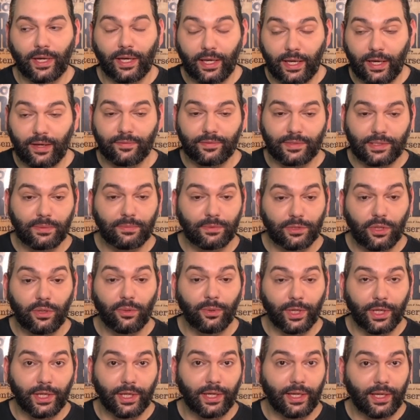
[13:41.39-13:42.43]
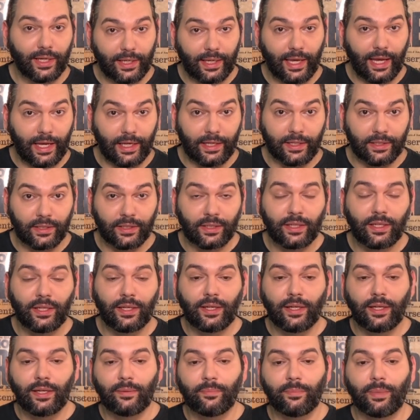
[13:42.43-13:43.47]
I have some sewing again,
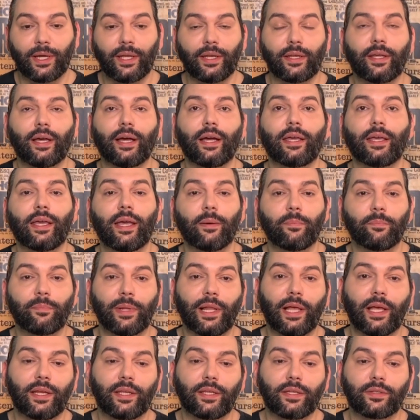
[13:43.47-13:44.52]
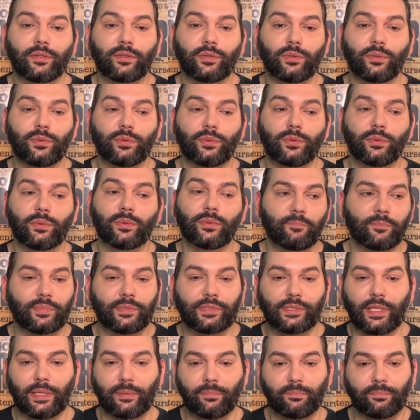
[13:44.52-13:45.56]
but I am planning to do
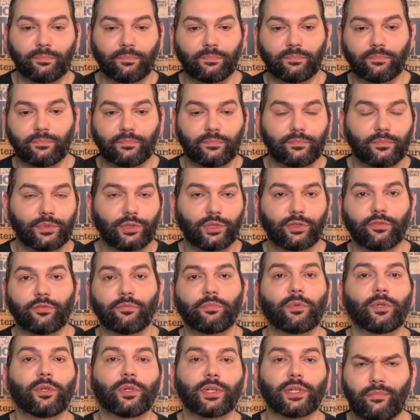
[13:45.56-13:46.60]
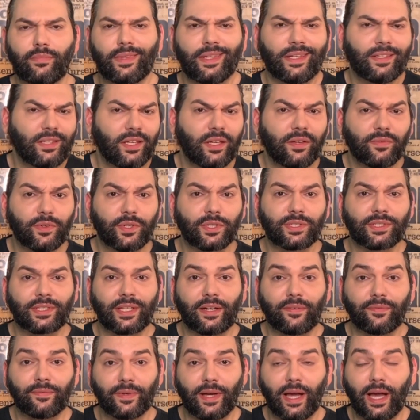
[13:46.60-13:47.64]
some sort of more diverse stuff.